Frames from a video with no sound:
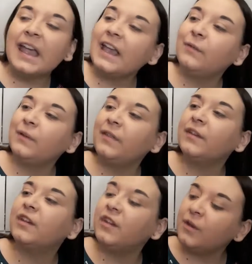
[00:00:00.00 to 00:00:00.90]
he's one of
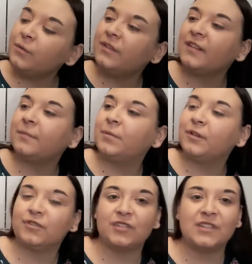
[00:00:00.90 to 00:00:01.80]
the cutest
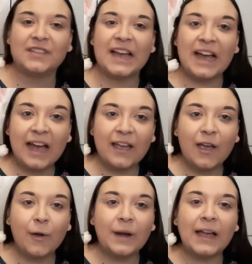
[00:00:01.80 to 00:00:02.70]
plushes I
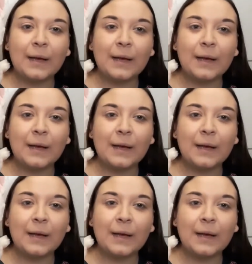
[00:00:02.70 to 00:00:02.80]
own.